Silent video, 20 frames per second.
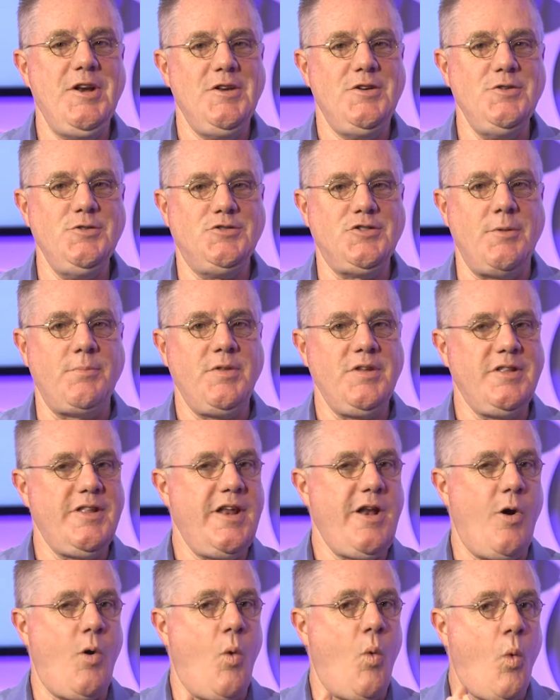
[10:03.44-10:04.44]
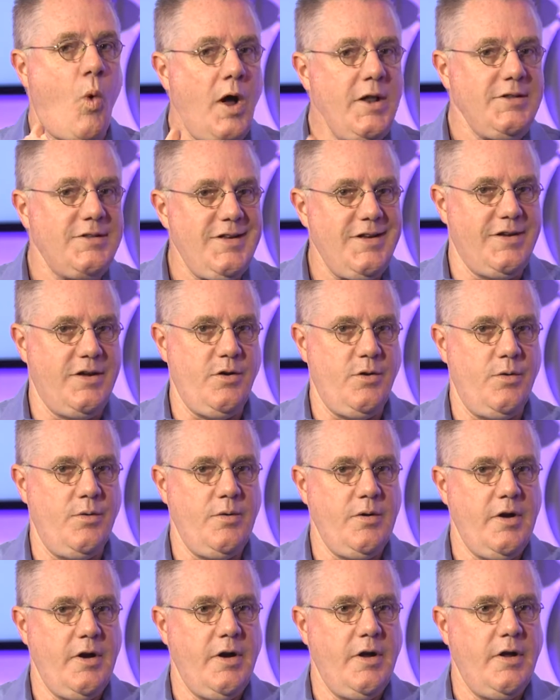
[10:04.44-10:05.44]
to do something they don't want to do.
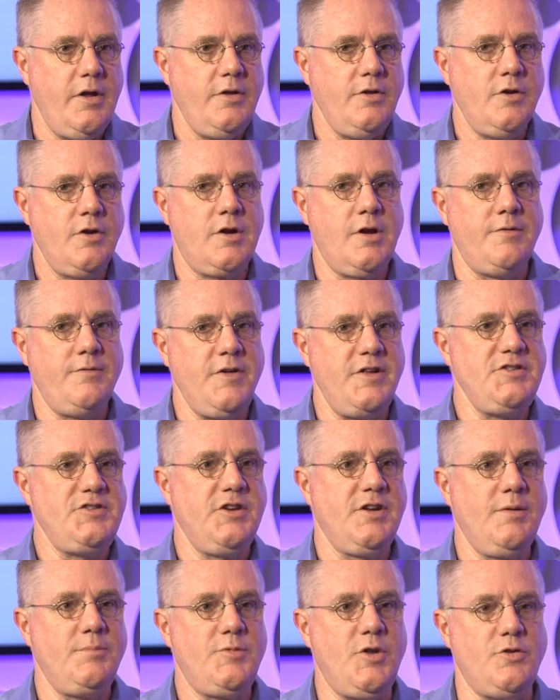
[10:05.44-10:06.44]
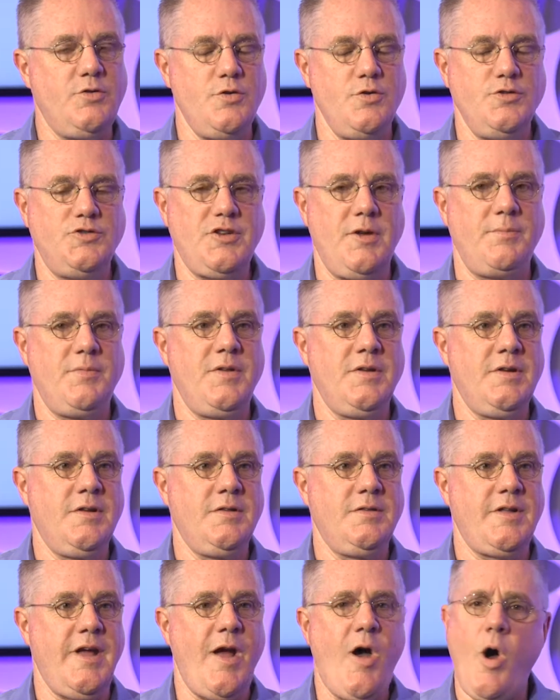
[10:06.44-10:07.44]
You're convincing them to do
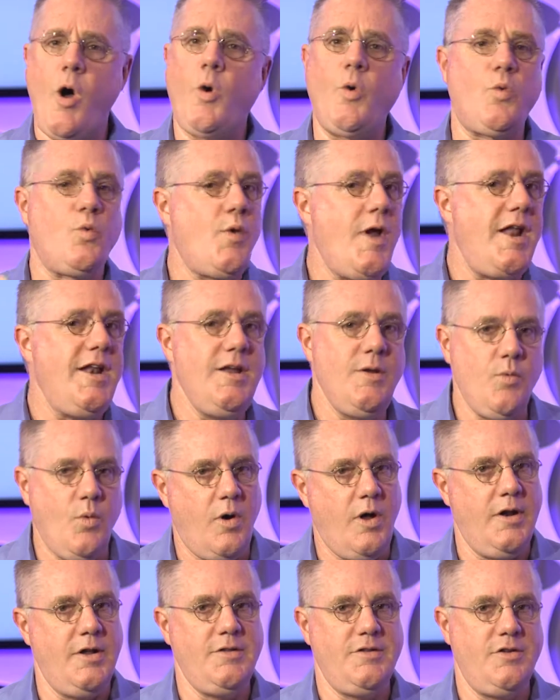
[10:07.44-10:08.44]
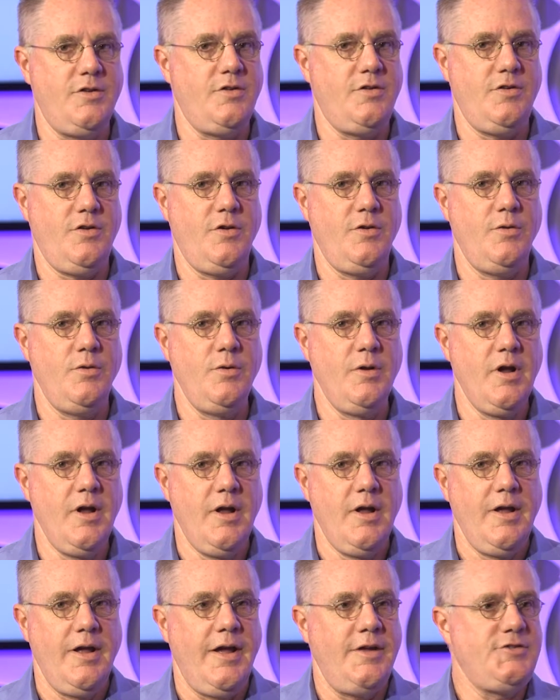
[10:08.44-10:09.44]
something they already wanted to do
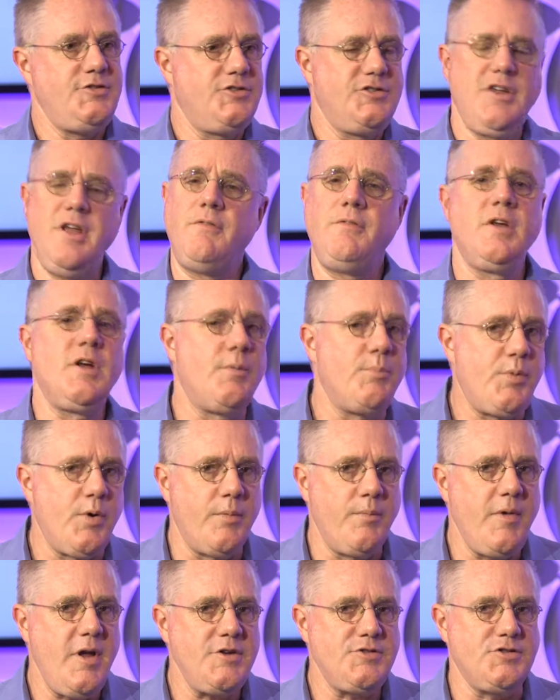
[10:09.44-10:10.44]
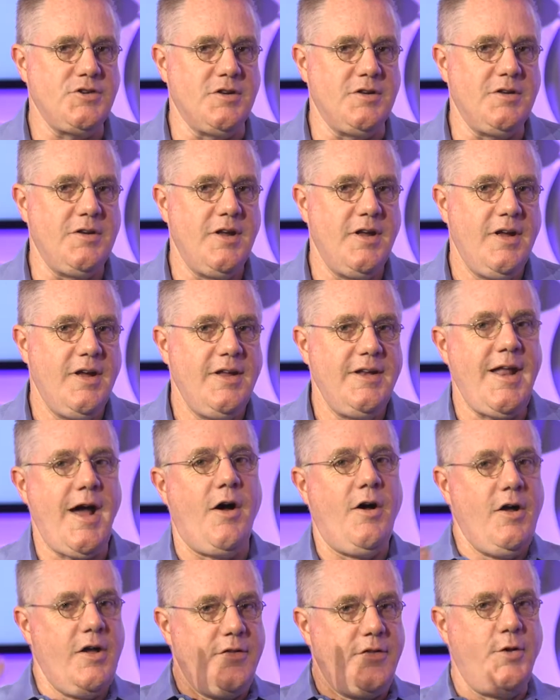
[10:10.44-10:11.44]
and just giving them permission.
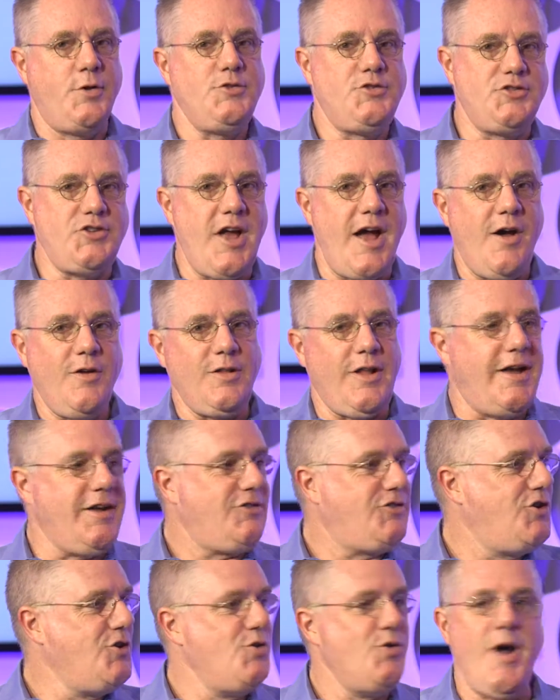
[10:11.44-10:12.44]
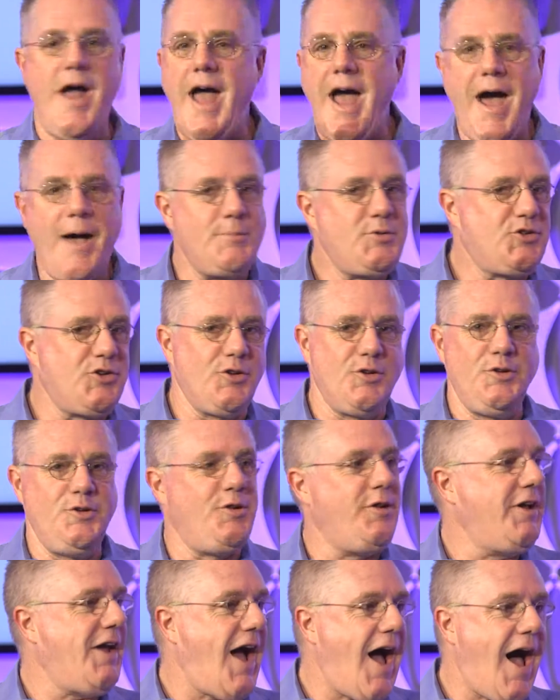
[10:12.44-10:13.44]
Now, those sound like two absolutely